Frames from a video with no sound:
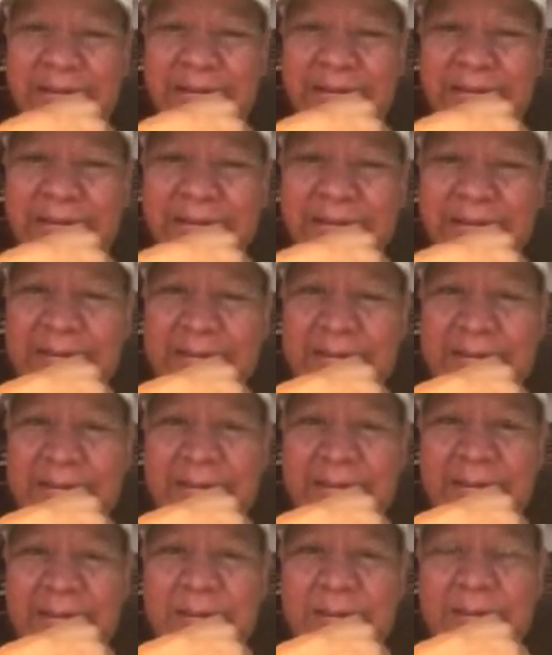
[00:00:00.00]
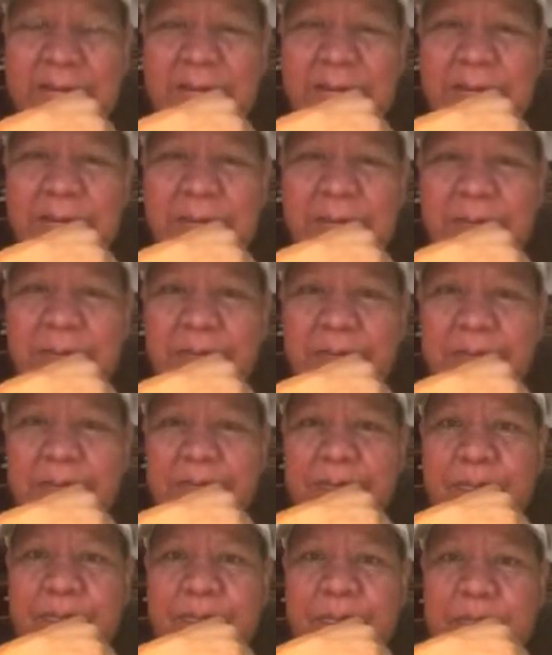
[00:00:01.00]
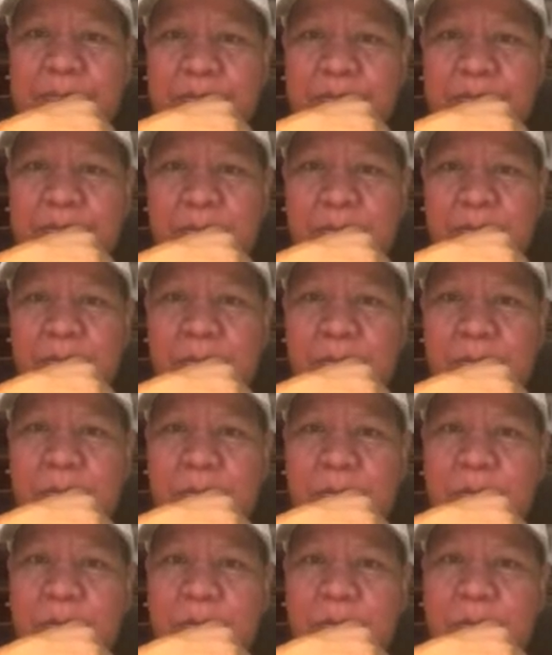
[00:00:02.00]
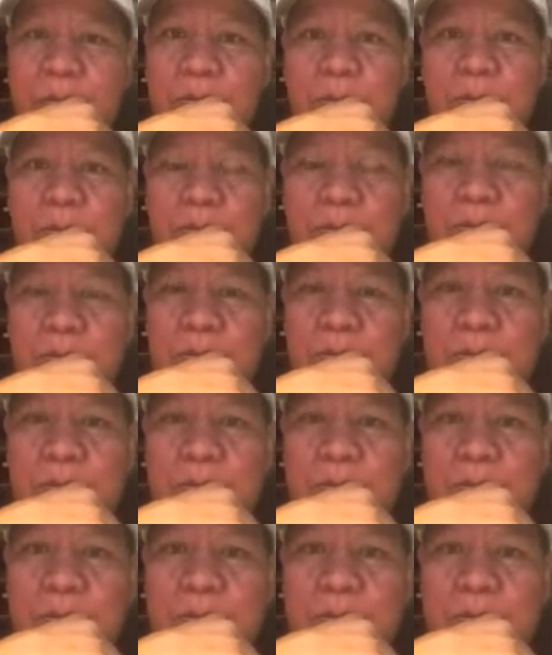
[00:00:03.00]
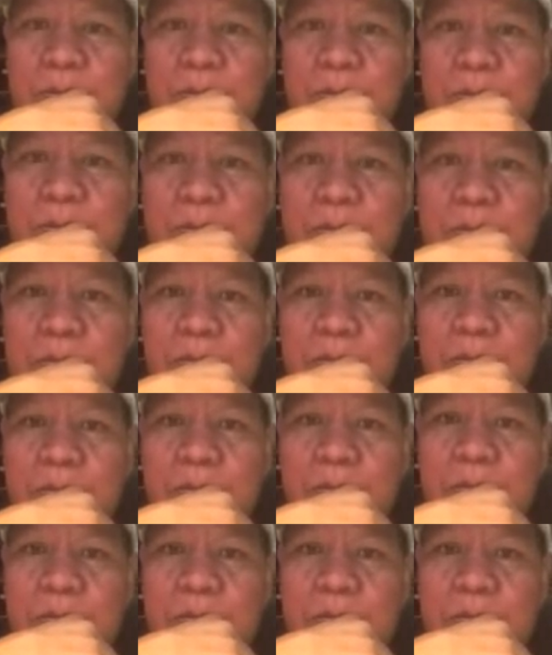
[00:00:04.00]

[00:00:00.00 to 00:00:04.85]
No words are spoken by the person on screen.